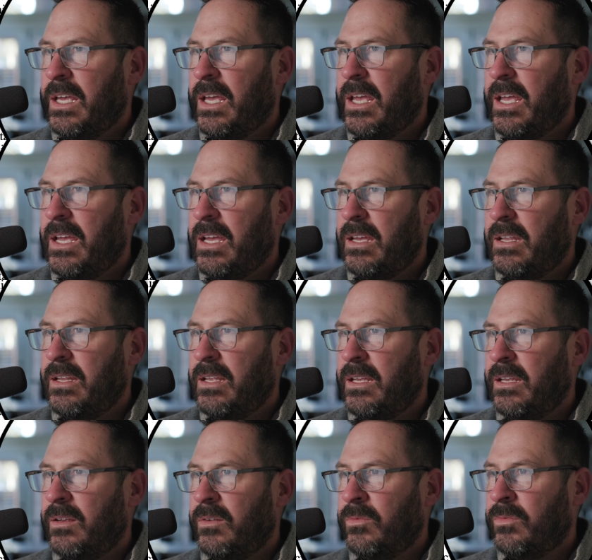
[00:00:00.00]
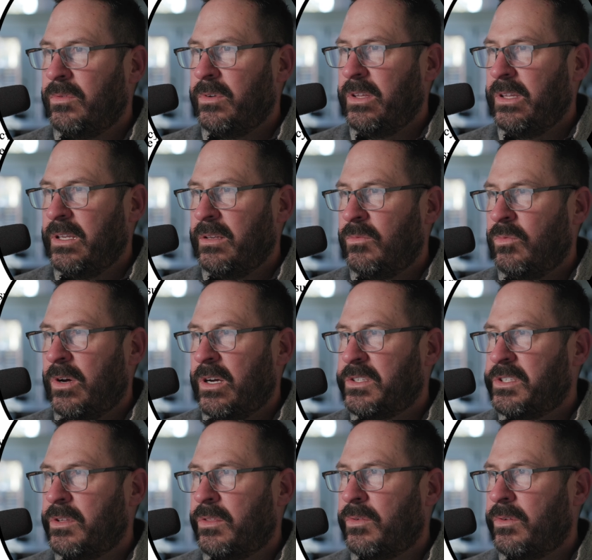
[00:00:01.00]
and it really
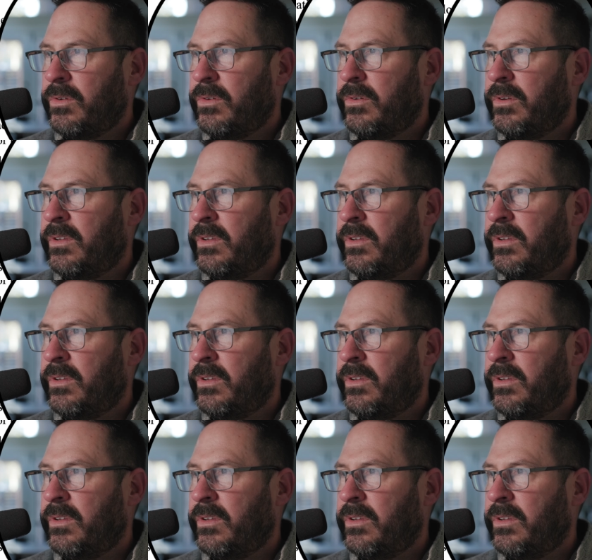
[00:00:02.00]
walks you through,